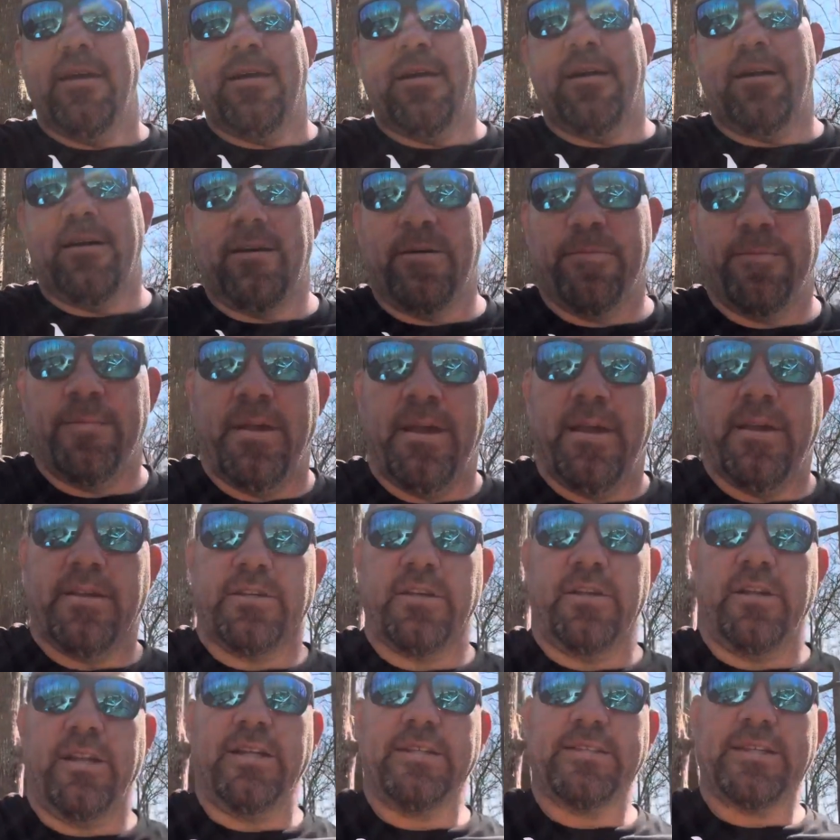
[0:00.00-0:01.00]
Um,
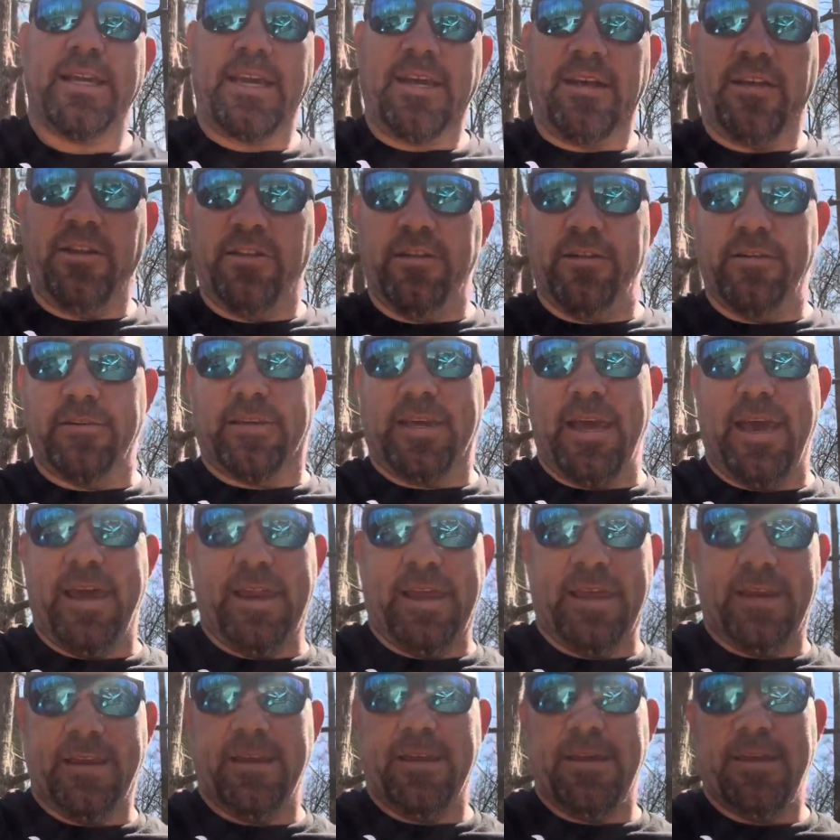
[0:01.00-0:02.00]
so let's take a look at
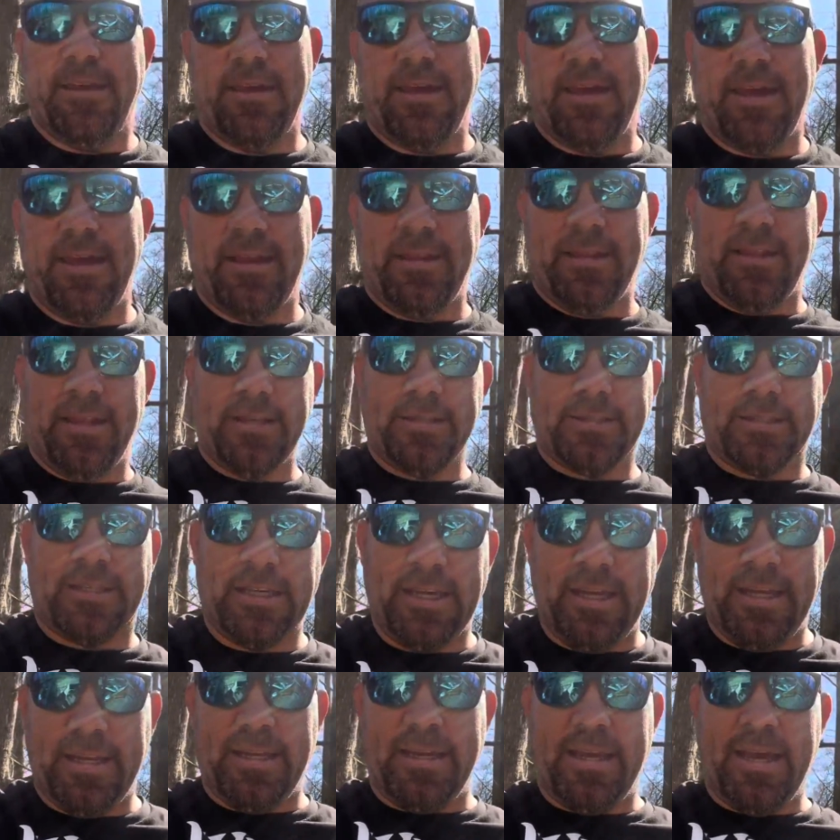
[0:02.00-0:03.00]
it and let's
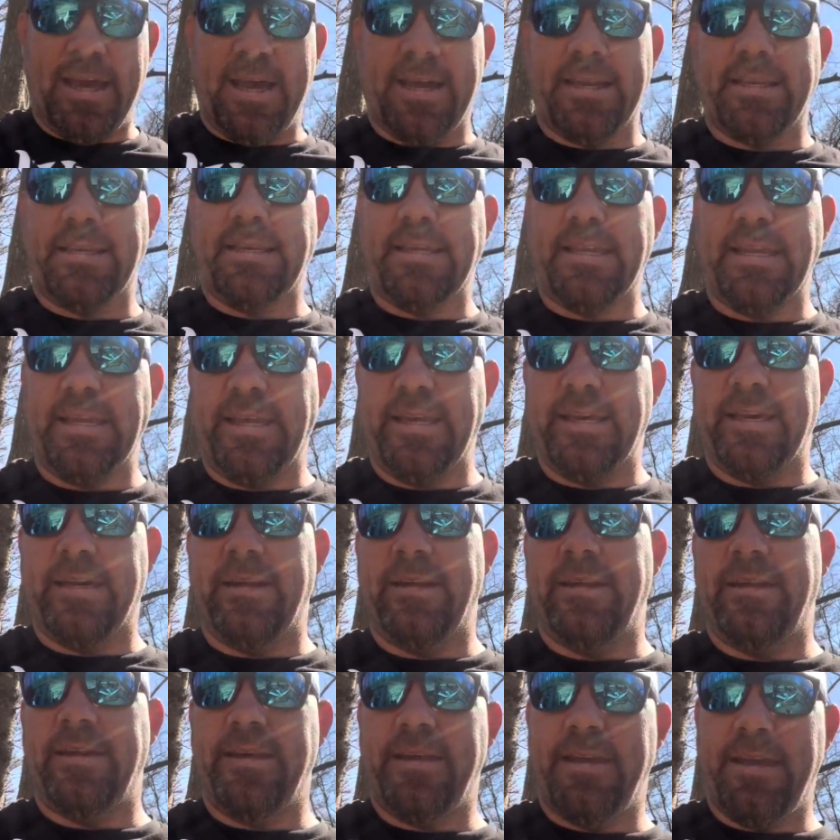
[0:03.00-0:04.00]
get an
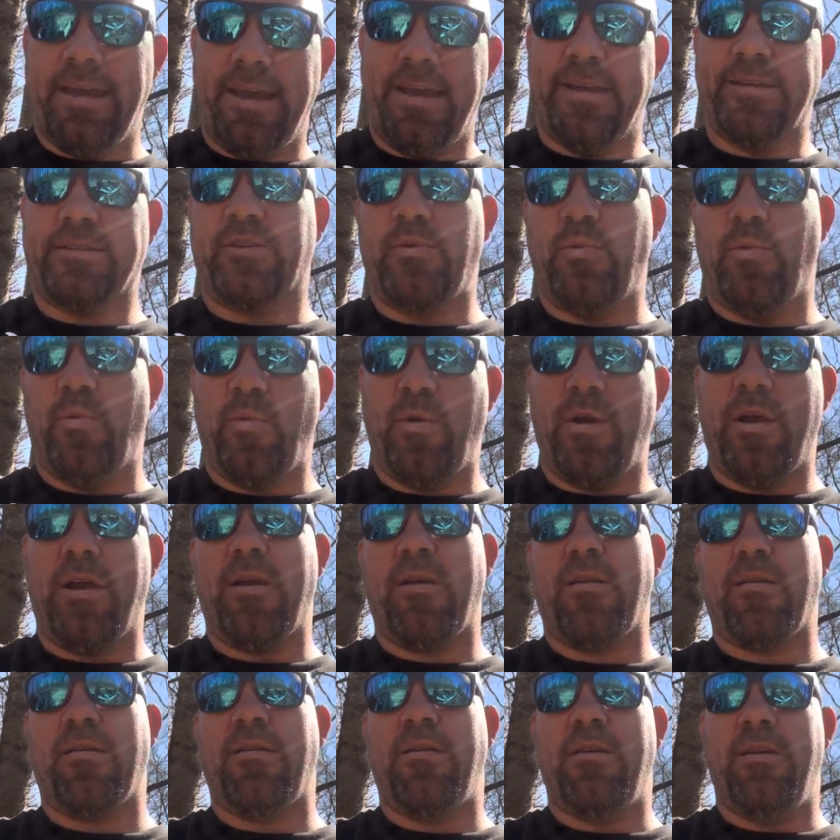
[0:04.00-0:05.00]
idea as to
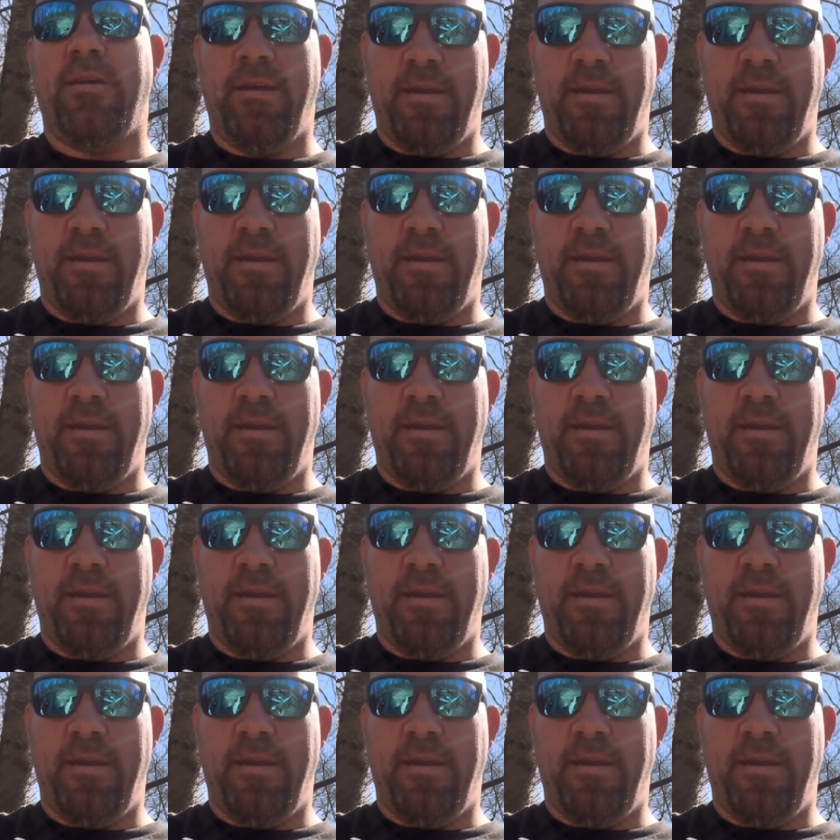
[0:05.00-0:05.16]
where